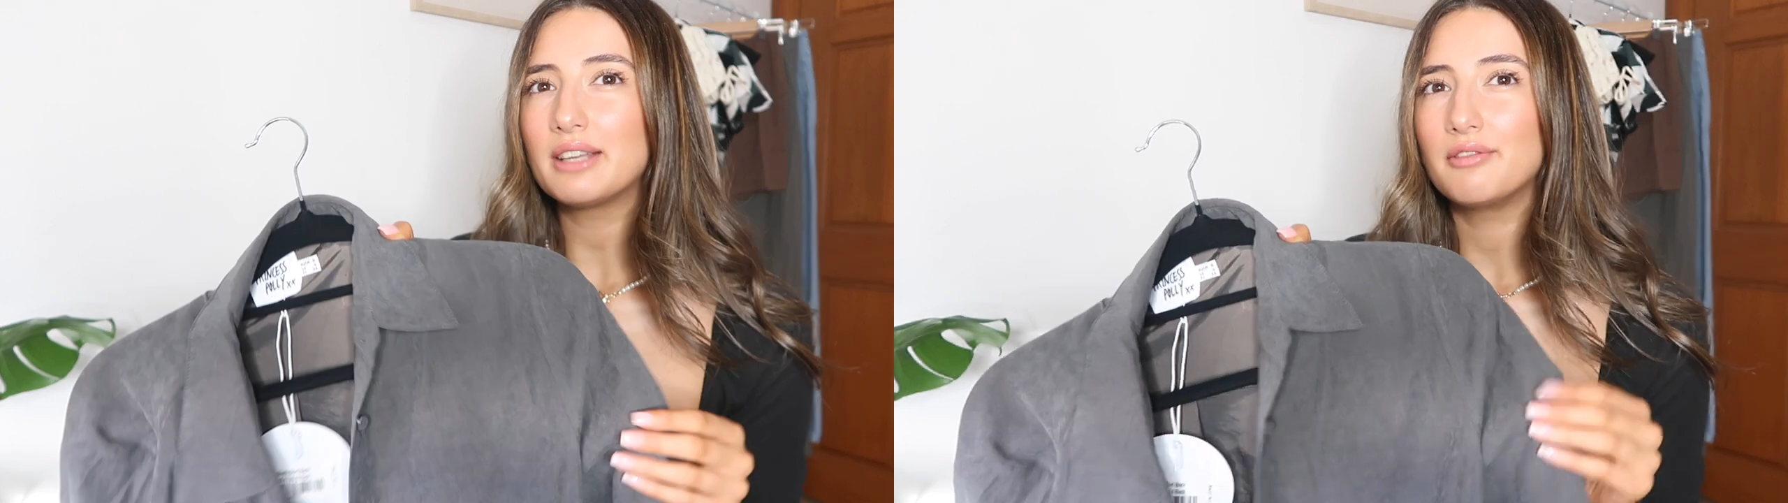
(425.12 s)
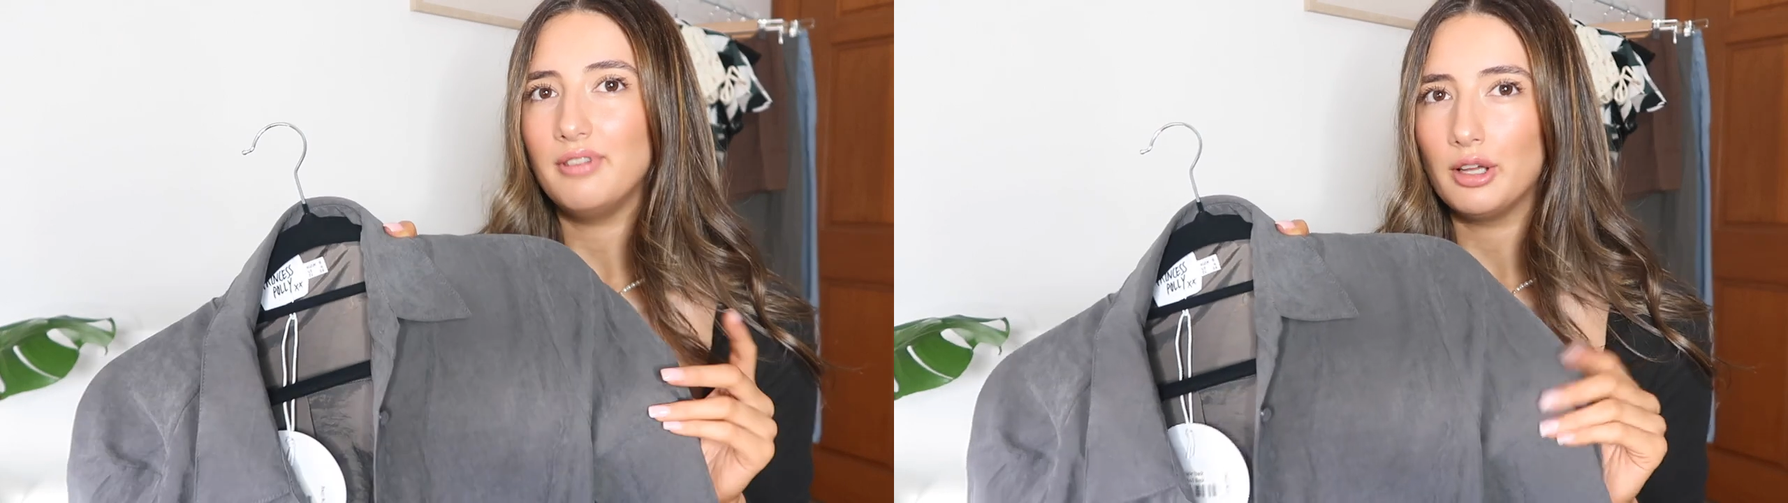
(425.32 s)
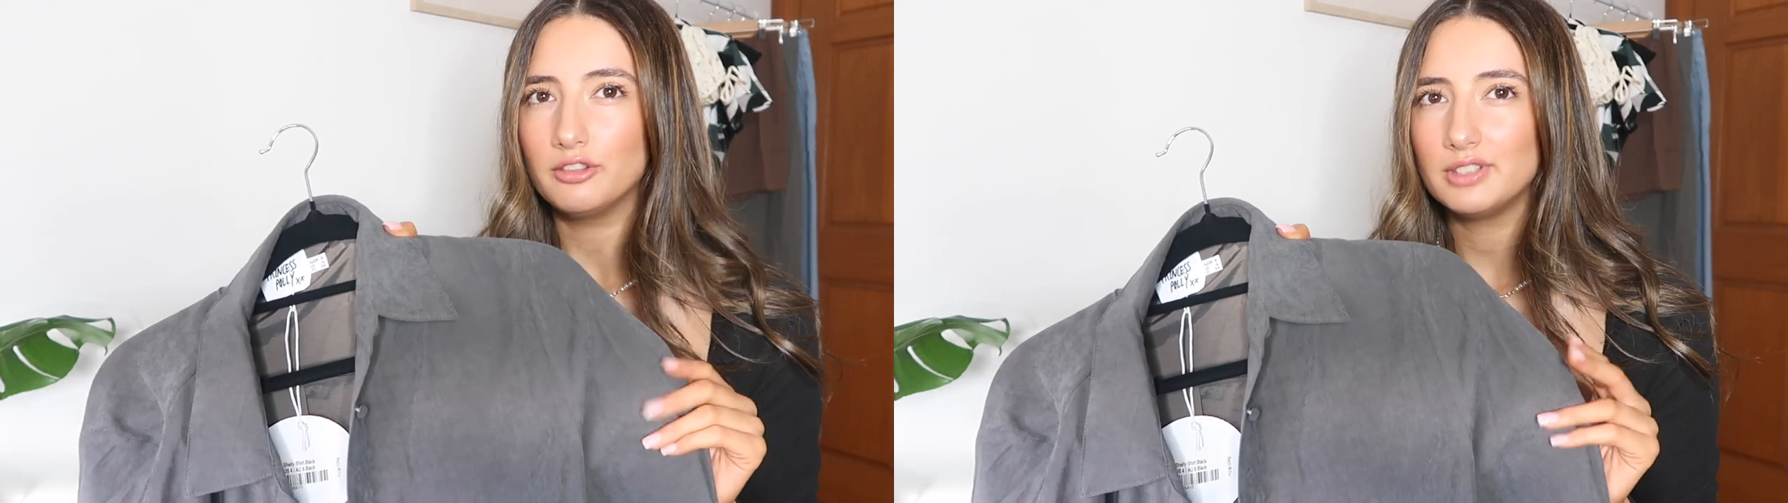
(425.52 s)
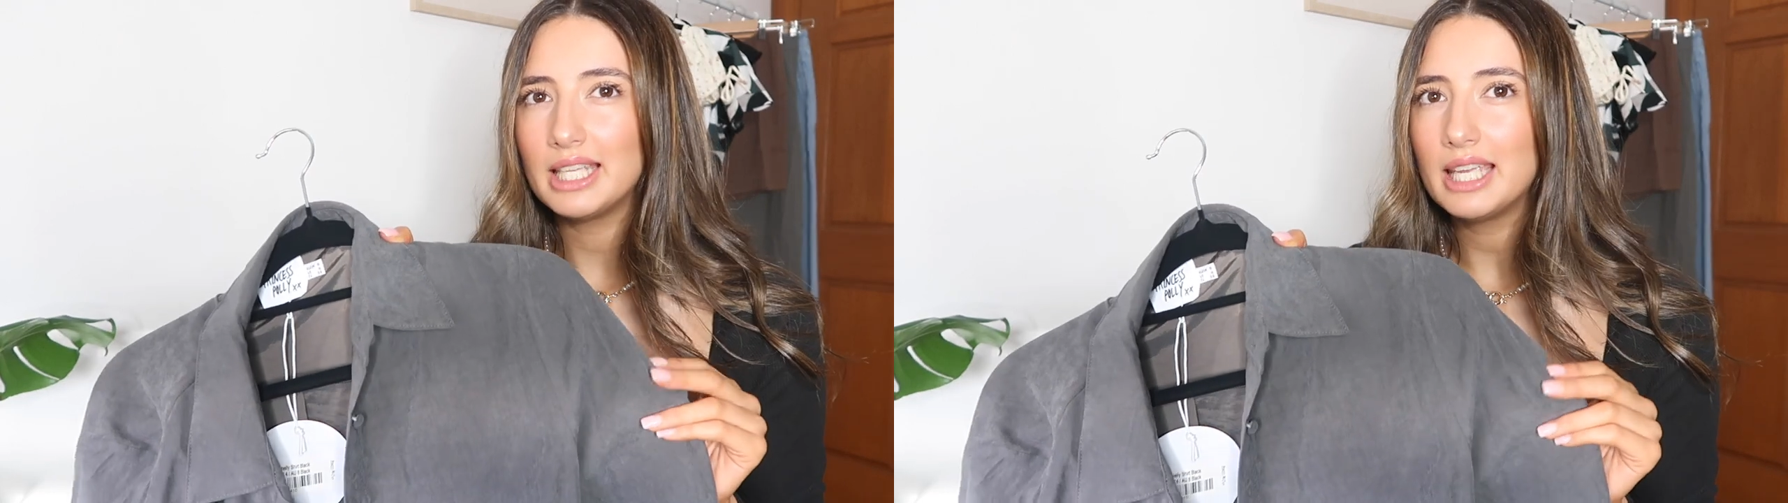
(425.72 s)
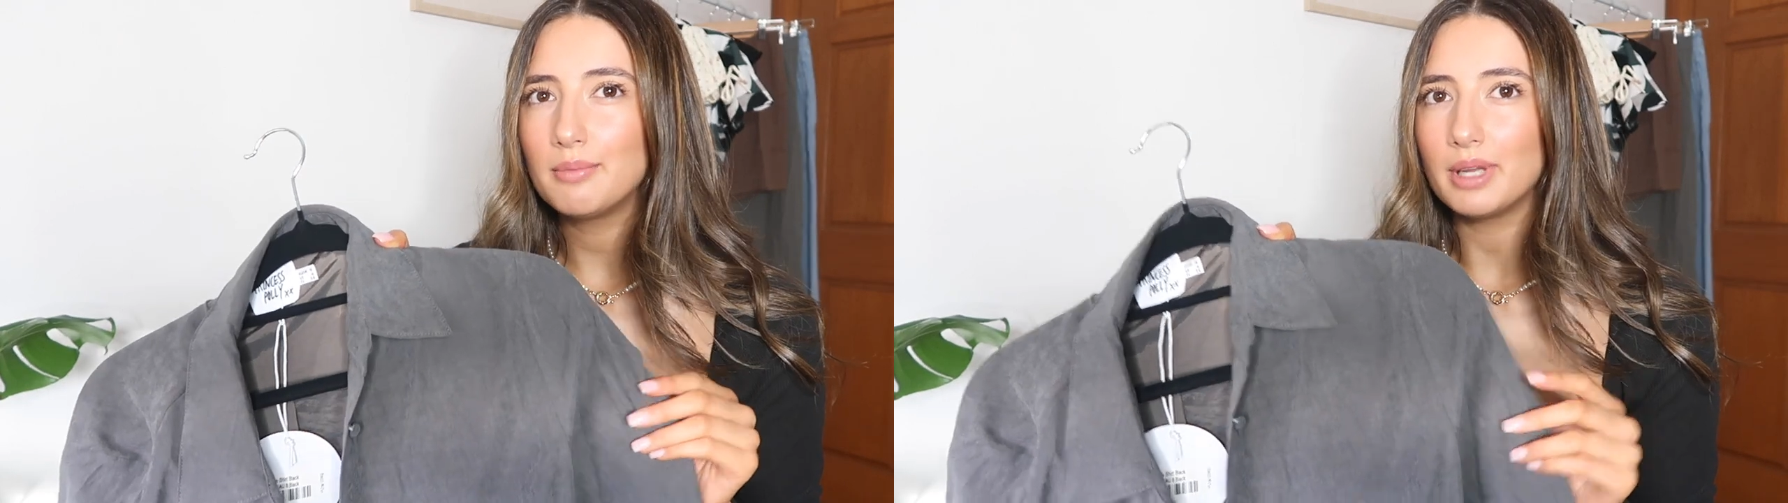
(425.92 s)
like
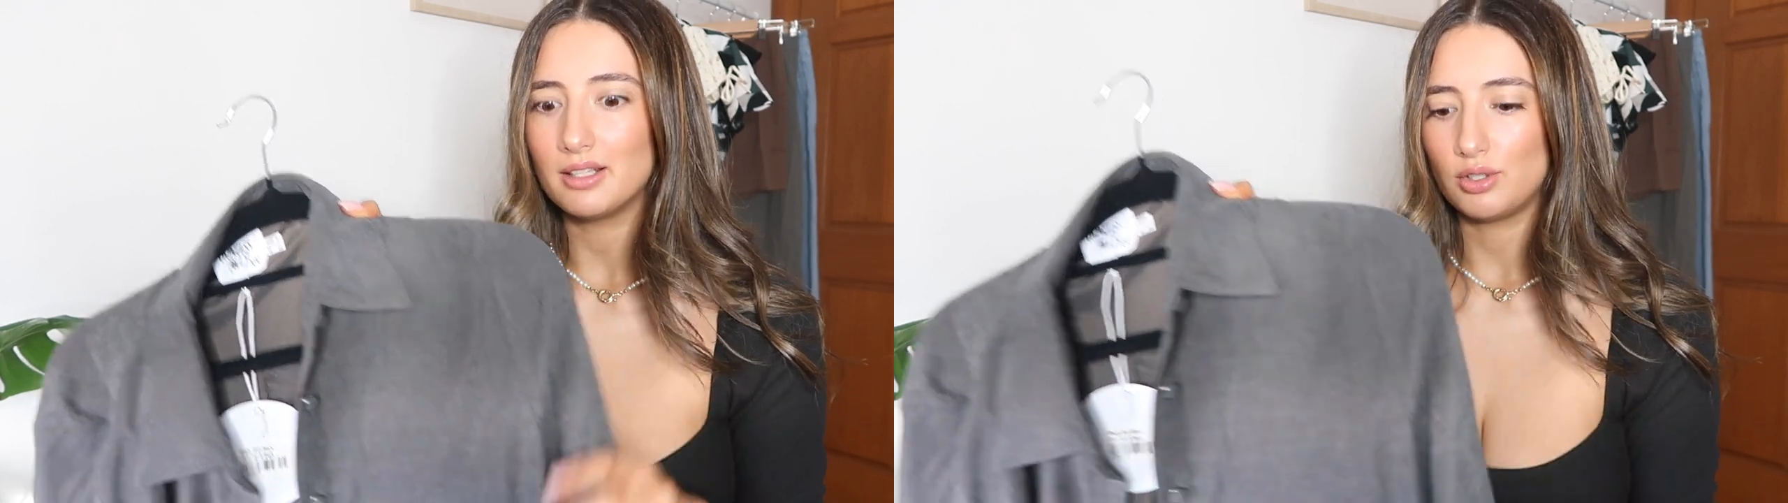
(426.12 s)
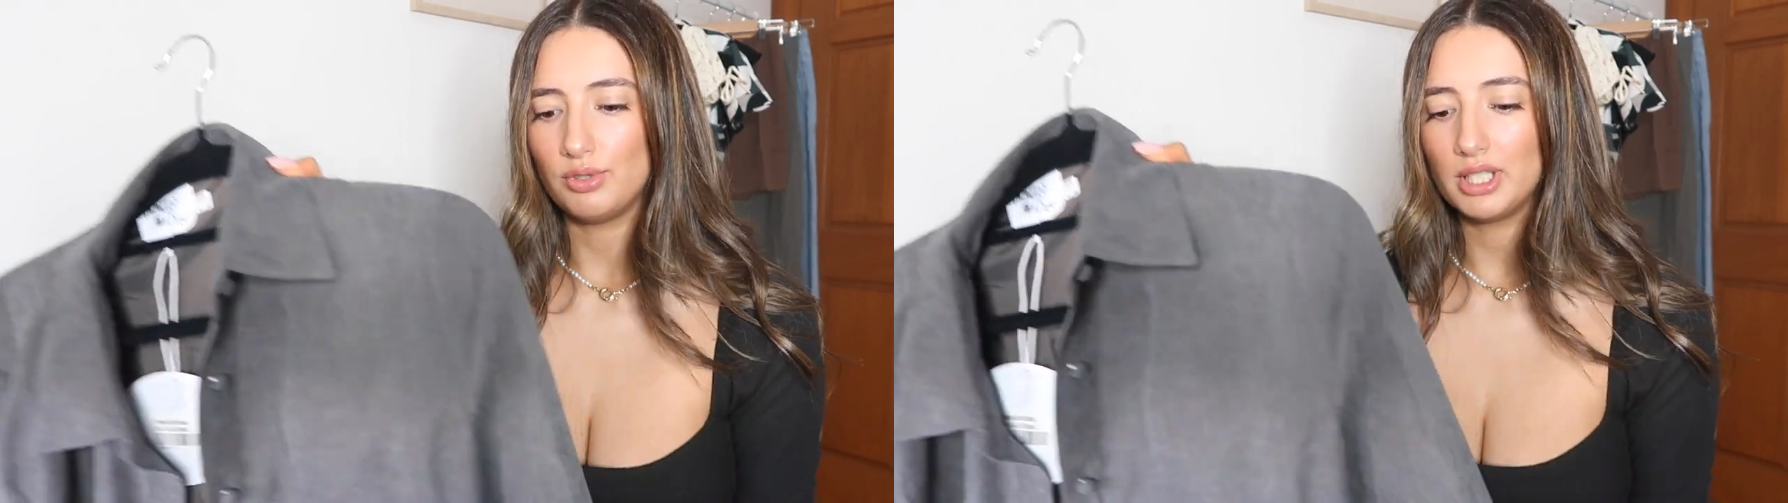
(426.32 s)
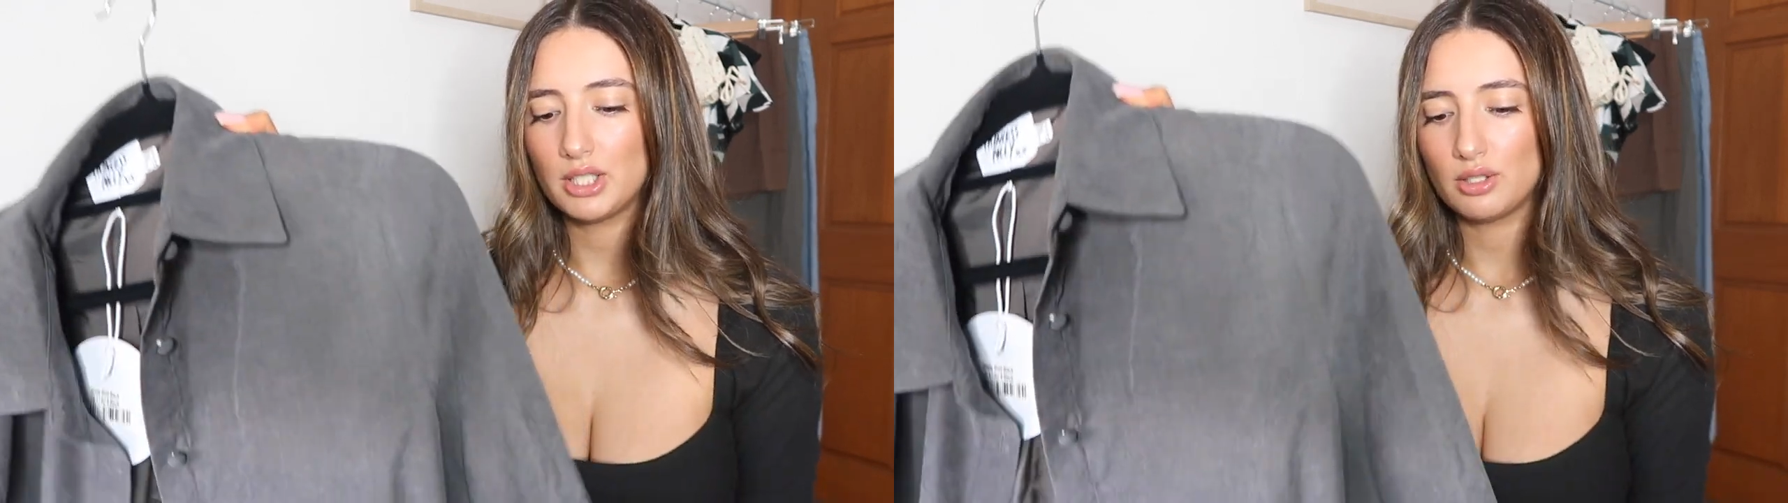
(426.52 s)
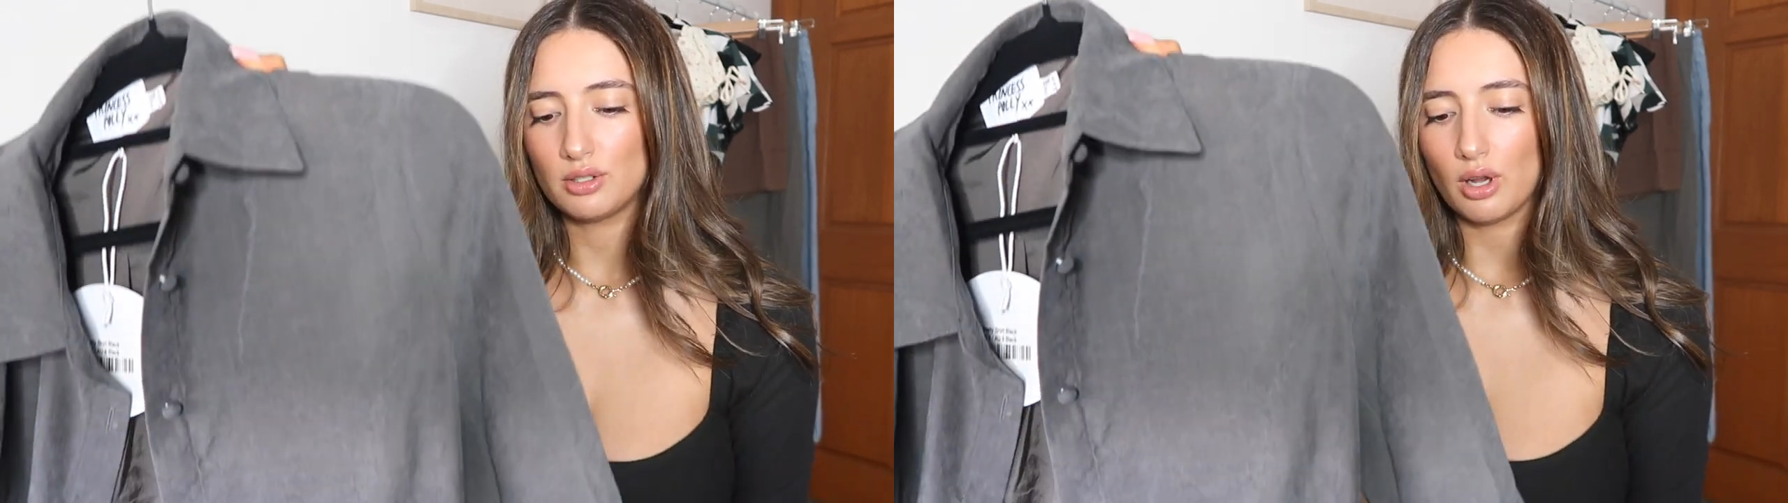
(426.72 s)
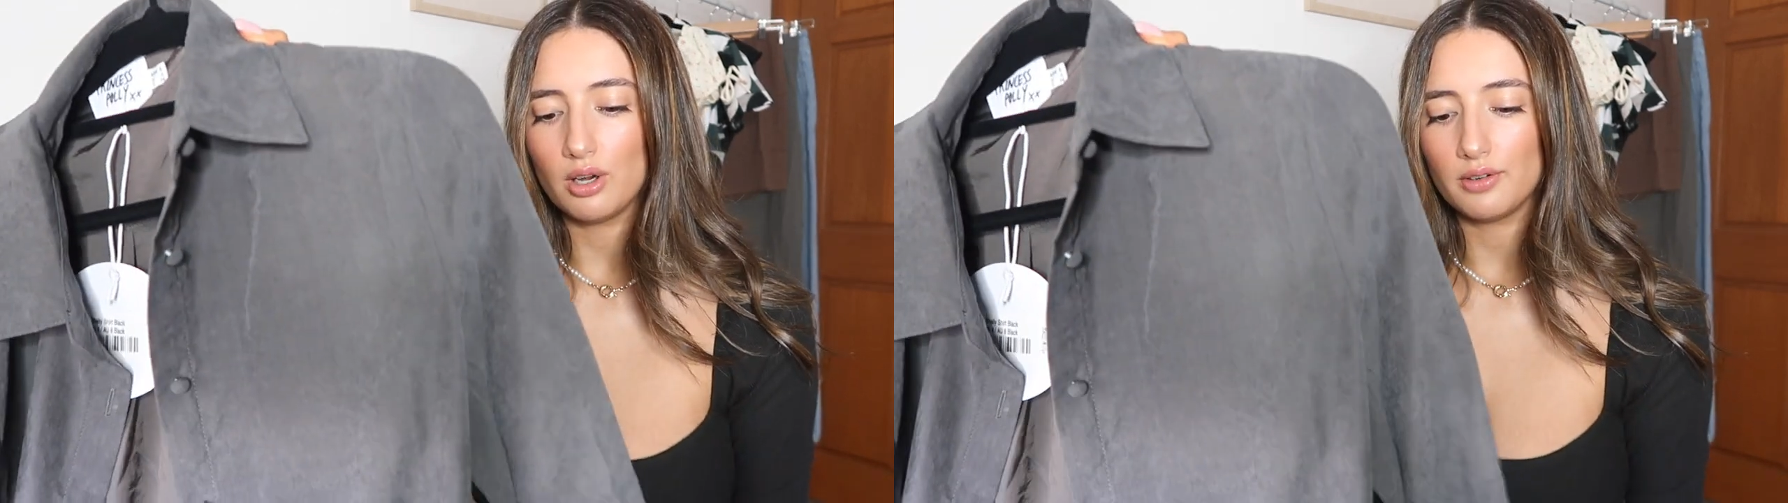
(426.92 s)
velvety, but it's really
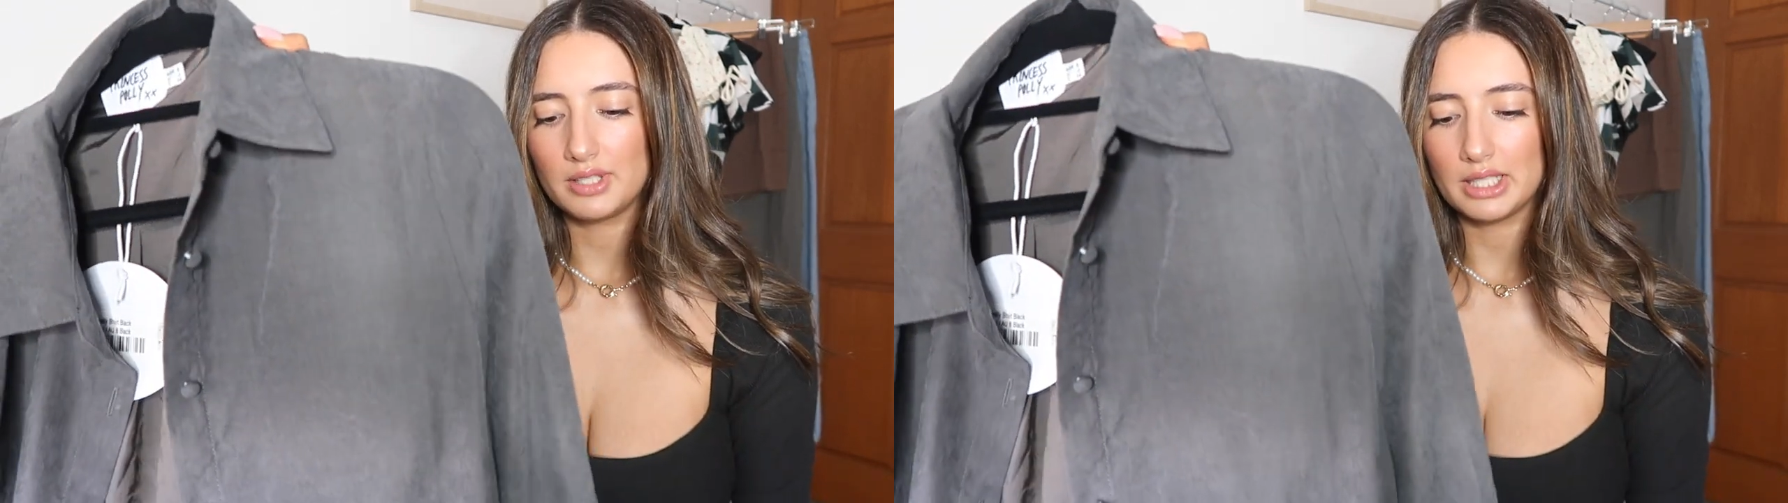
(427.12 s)
soft